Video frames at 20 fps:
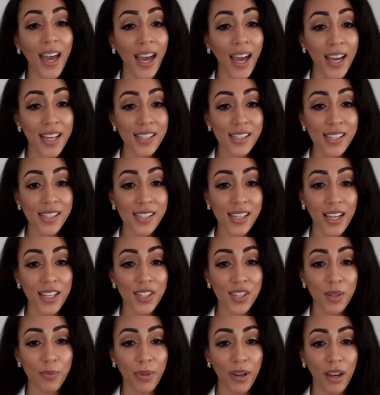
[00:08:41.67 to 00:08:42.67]
As
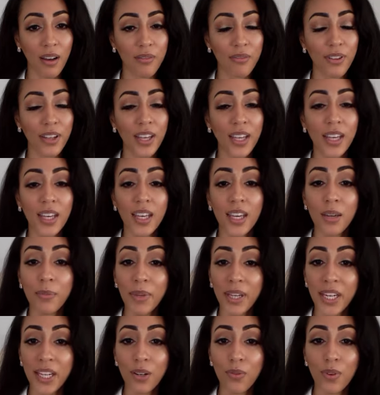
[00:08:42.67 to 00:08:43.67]
discussed above,
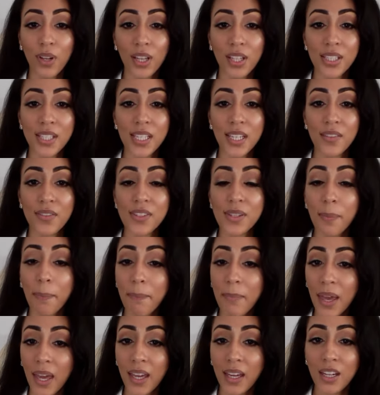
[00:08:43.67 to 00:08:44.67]
immediate relatives
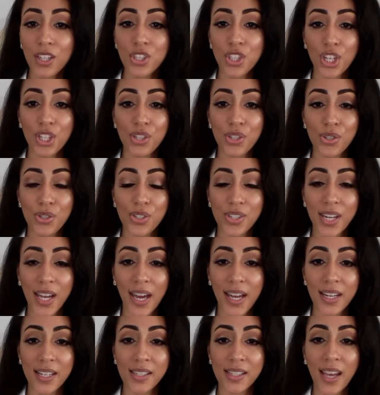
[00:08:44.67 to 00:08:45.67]
may adjust their
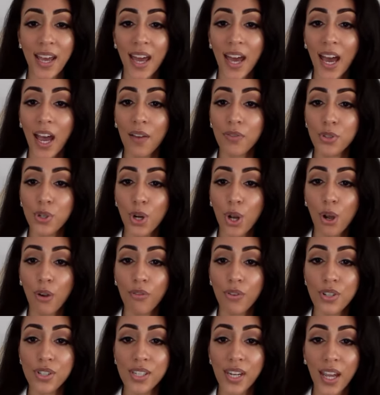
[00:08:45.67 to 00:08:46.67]
status after
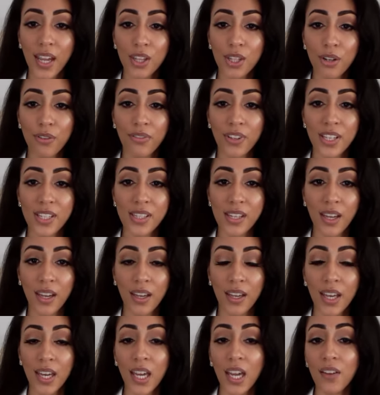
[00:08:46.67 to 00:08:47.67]
overstaying their visa
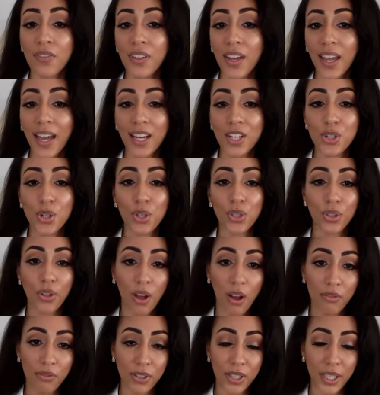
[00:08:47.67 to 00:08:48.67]
if they entered
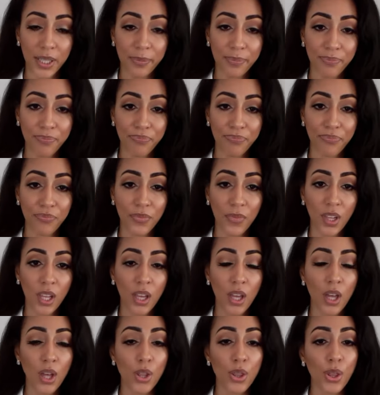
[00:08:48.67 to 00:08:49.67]
lawfully.
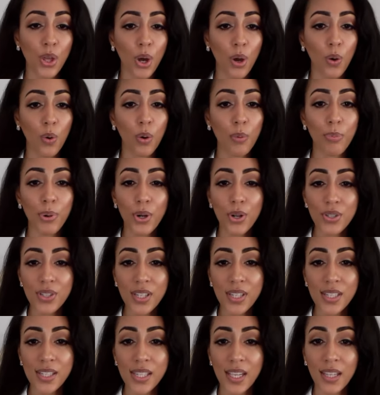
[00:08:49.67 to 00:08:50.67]
Though
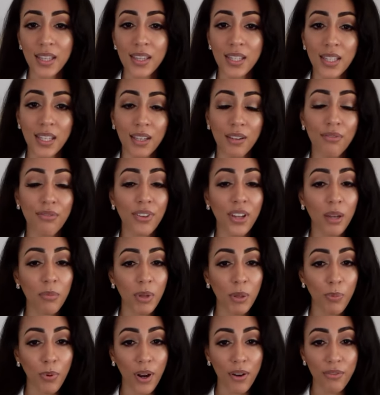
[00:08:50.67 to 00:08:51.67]
persons in the
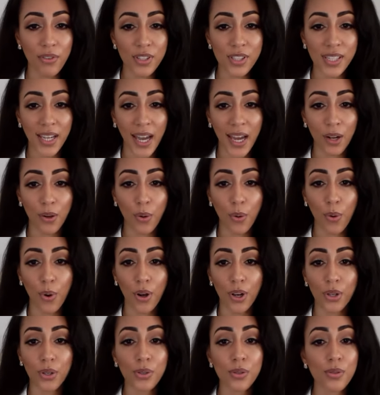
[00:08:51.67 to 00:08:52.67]
family preference
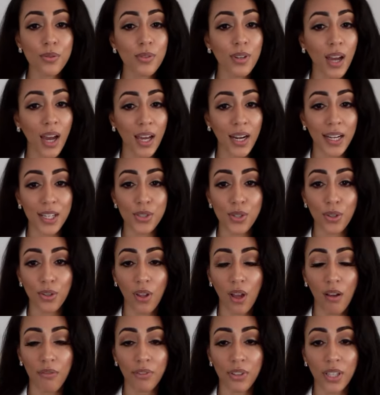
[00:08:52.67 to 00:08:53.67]
category who do not enter
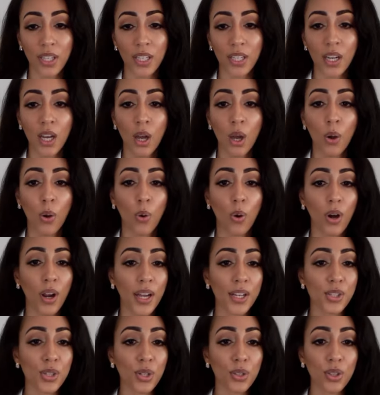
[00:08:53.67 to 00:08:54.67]
lawfully or
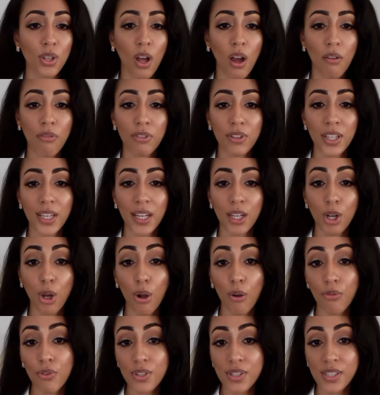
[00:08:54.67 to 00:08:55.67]
entered lawfully and
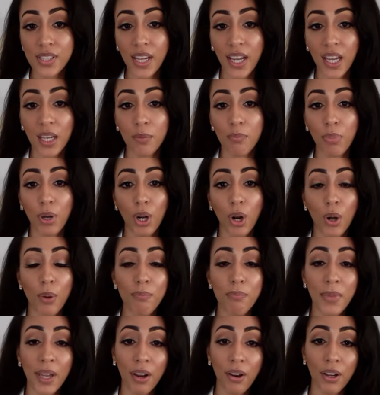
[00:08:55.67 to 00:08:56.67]
overstayed but are
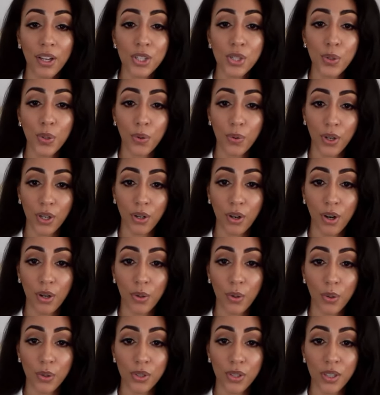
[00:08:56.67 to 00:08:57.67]
married to a green card
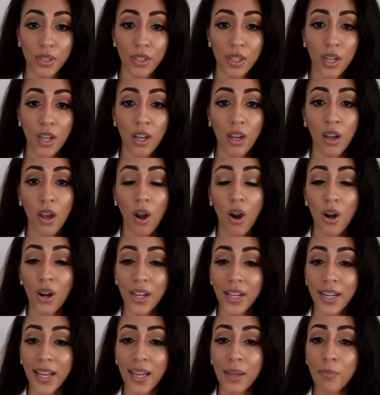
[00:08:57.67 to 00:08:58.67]
holder are
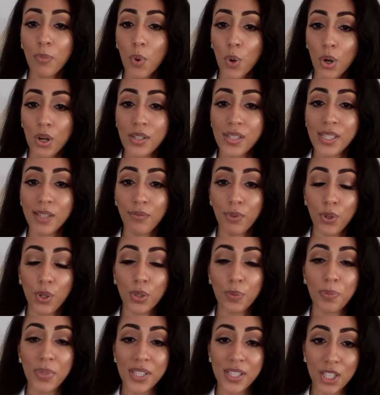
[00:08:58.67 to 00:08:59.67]
in a more
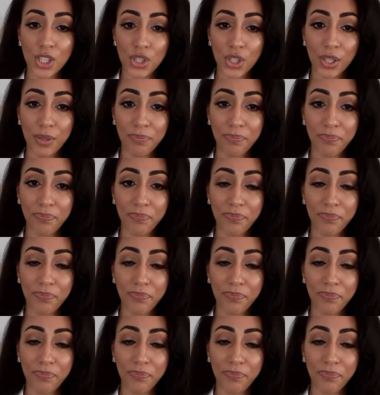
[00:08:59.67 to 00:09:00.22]
difficult position.